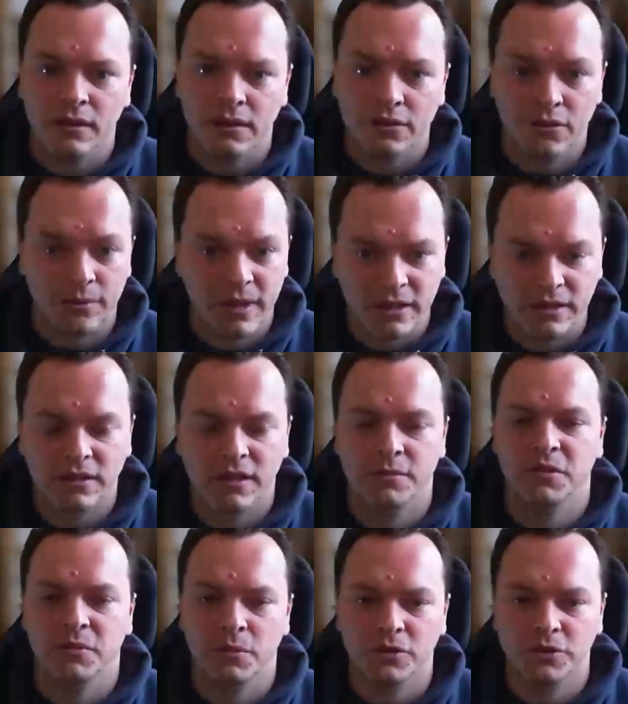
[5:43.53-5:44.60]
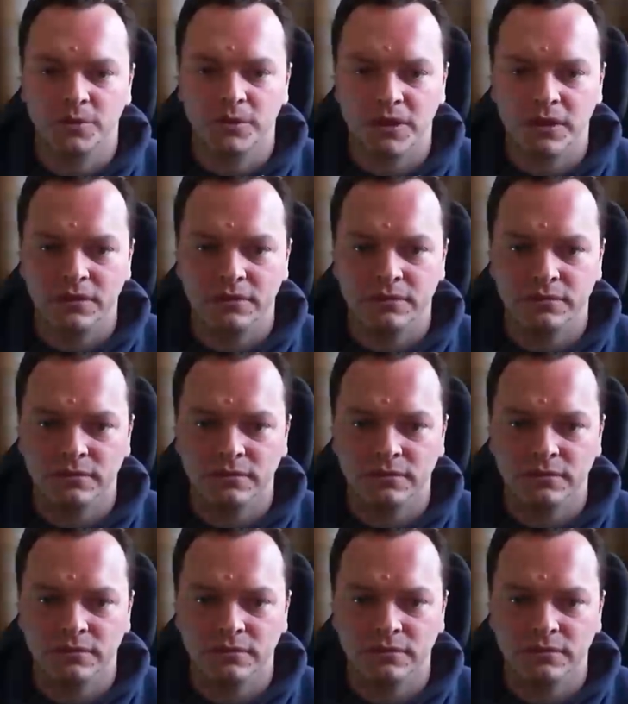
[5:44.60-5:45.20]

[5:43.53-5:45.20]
There are many types of watch window: